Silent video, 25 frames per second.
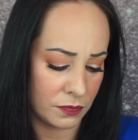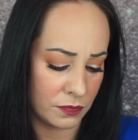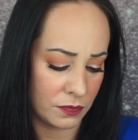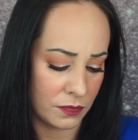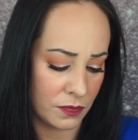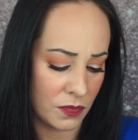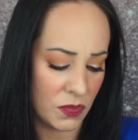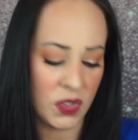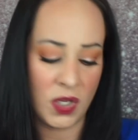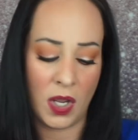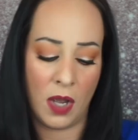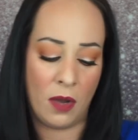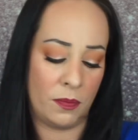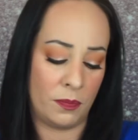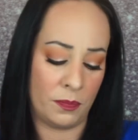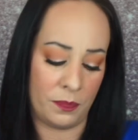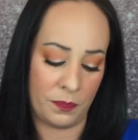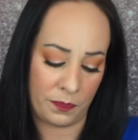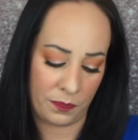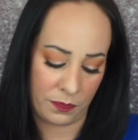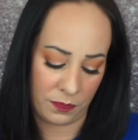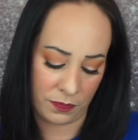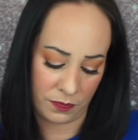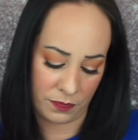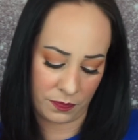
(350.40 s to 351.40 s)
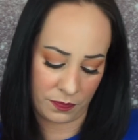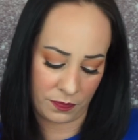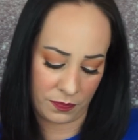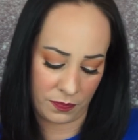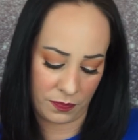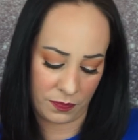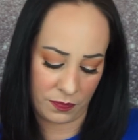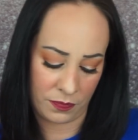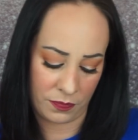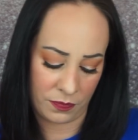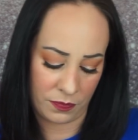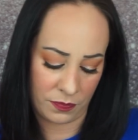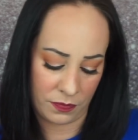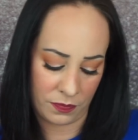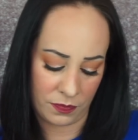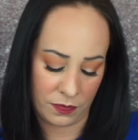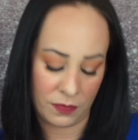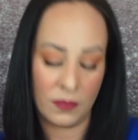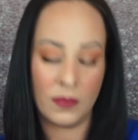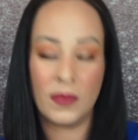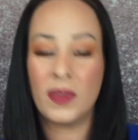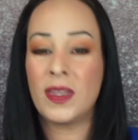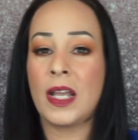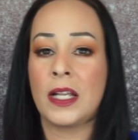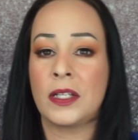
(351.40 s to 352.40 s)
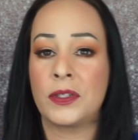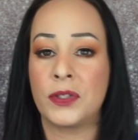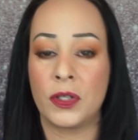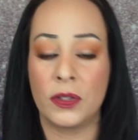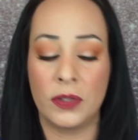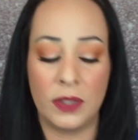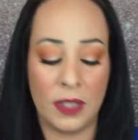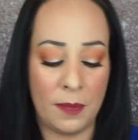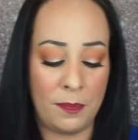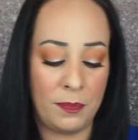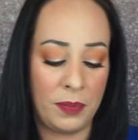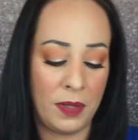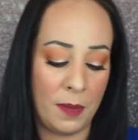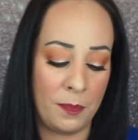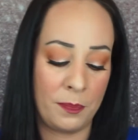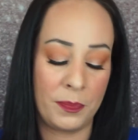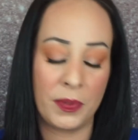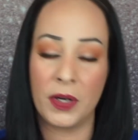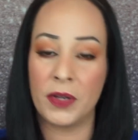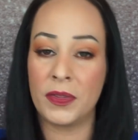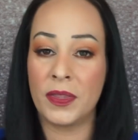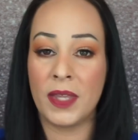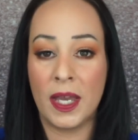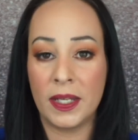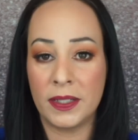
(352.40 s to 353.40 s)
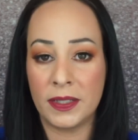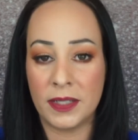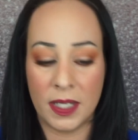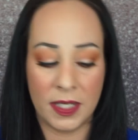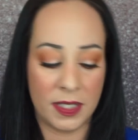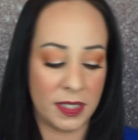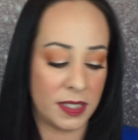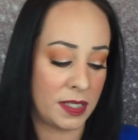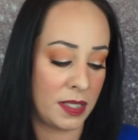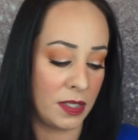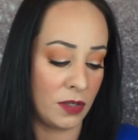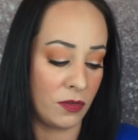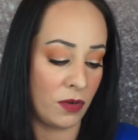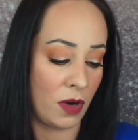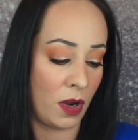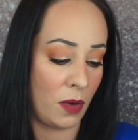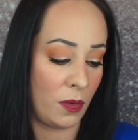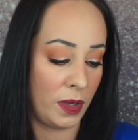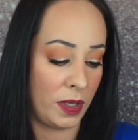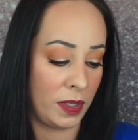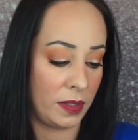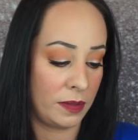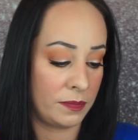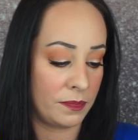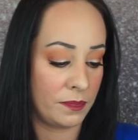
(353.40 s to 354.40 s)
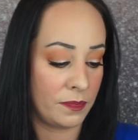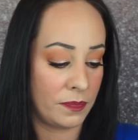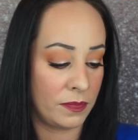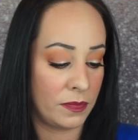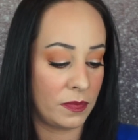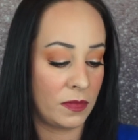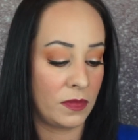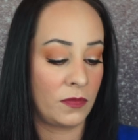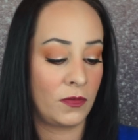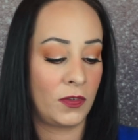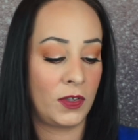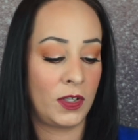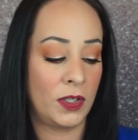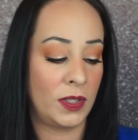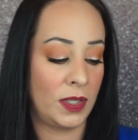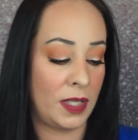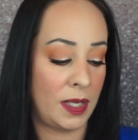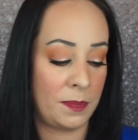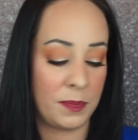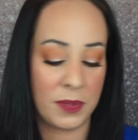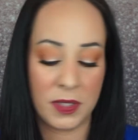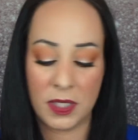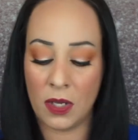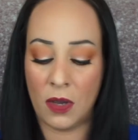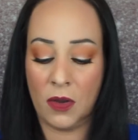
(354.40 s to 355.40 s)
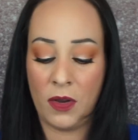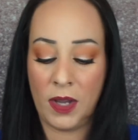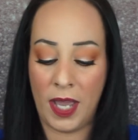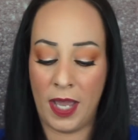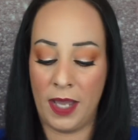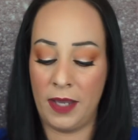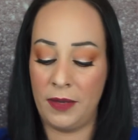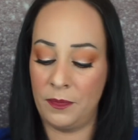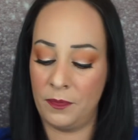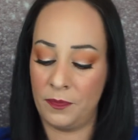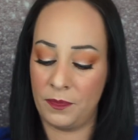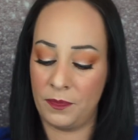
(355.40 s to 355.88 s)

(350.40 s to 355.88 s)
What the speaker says: No. That's their lip plumper that does the growing for your lips. Okay.